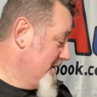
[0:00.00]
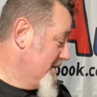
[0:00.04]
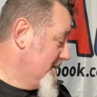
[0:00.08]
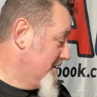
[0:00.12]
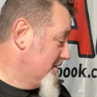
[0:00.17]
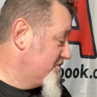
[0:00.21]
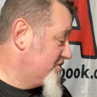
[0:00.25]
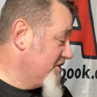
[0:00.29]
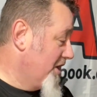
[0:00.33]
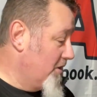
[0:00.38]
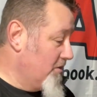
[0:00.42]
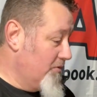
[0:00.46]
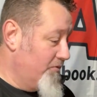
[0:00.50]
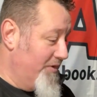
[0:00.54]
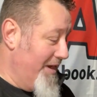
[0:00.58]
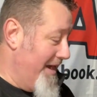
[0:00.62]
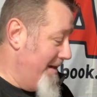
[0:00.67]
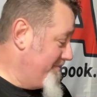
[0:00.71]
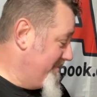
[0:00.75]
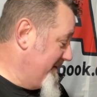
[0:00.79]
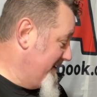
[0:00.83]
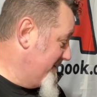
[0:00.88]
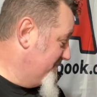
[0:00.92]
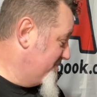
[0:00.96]
So
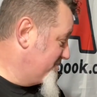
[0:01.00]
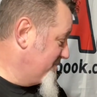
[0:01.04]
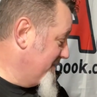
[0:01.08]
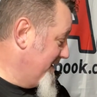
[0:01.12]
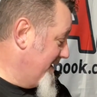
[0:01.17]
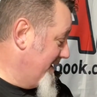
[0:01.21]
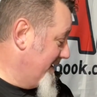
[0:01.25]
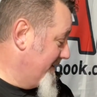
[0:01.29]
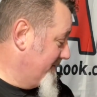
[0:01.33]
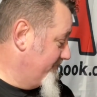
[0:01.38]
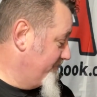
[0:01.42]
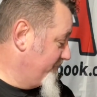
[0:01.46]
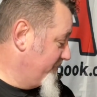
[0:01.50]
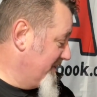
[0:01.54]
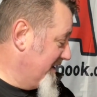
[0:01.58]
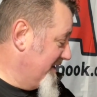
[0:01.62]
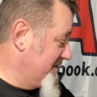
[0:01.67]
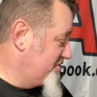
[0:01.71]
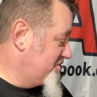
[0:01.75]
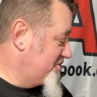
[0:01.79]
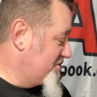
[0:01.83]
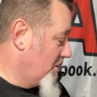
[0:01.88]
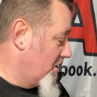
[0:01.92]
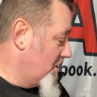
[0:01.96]
that being said,
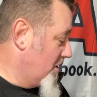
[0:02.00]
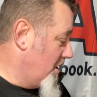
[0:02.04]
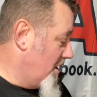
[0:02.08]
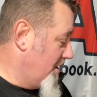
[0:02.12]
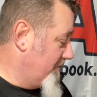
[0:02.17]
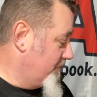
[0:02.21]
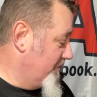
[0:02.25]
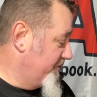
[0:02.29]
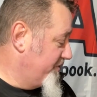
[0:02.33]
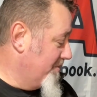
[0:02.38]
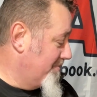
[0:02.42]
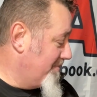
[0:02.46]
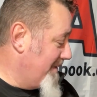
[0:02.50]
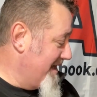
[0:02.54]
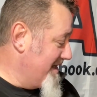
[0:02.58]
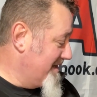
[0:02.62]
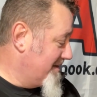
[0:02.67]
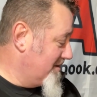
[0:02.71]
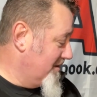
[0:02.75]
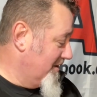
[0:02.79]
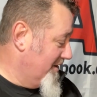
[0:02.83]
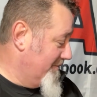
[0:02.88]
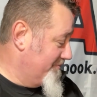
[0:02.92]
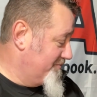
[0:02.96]
let's start off with the mic
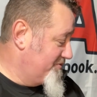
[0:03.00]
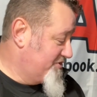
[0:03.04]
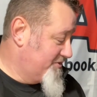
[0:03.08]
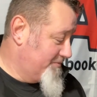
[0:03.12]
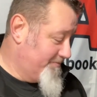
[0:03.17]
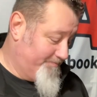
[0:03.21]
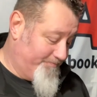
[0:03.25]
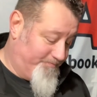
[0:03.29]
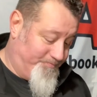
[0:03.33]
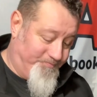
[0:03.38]
clips.